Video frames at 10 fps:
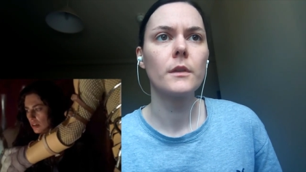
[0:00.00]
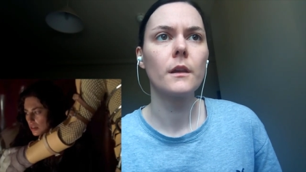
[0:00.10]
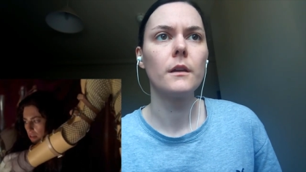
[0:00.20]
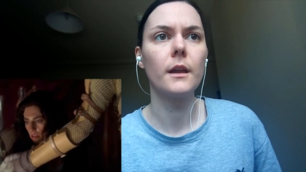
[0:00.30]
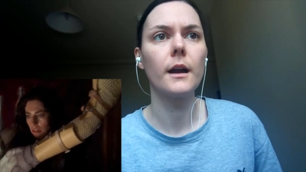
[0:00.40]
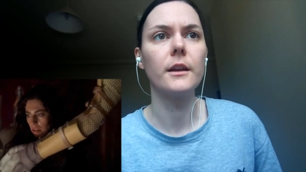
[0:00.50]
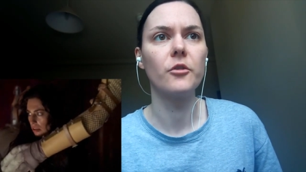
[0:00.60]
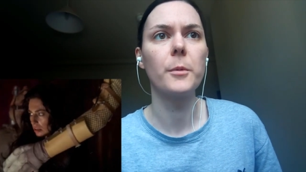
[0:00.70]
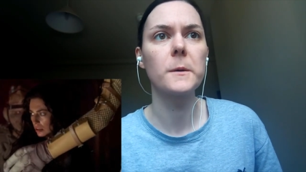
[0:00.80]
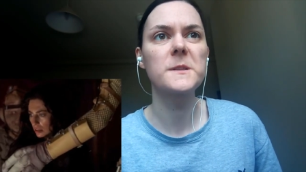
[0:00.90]
Yeah, you're
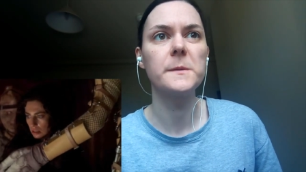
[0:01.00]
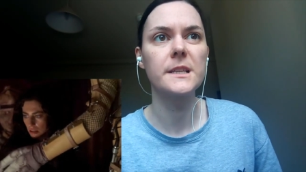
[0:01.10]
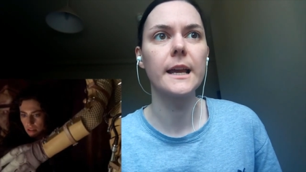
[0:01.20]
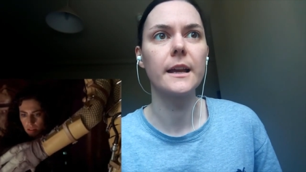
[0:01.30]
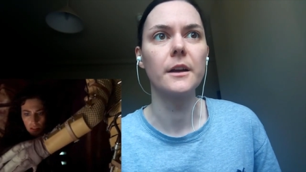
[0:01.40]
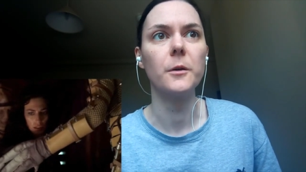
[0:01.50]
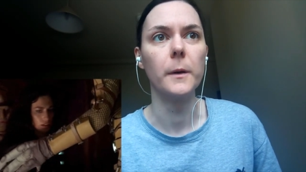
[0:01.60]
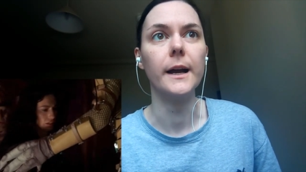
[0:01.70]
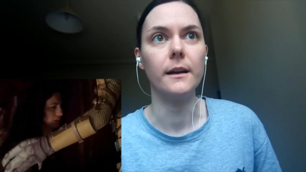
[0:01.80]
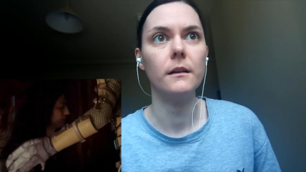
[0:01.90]
about to be taken
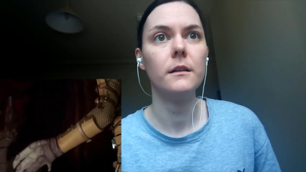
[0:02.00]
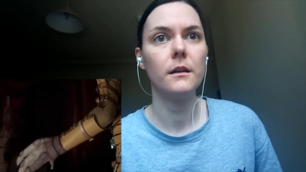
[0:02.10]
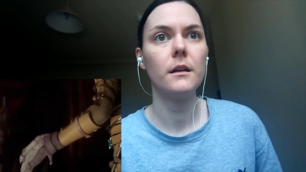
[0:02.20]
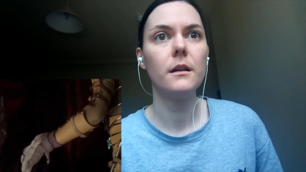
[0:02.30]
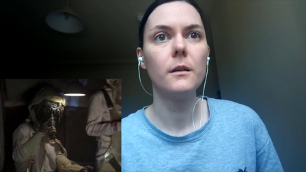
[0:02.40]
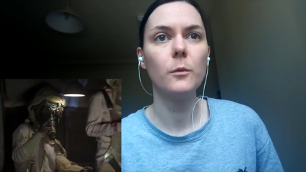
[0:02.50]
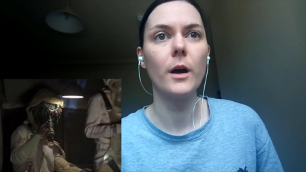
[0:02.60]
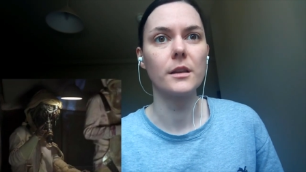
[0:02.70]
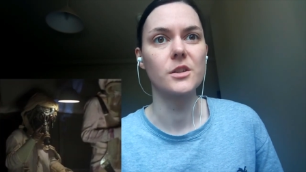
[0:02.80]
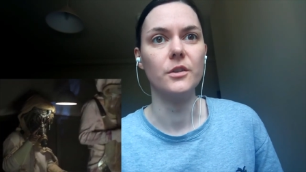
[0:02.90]
away.
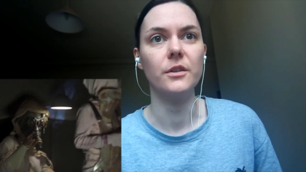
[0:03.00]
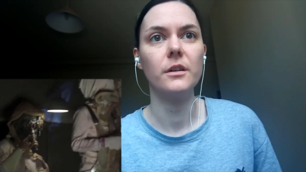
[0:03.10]
Well done.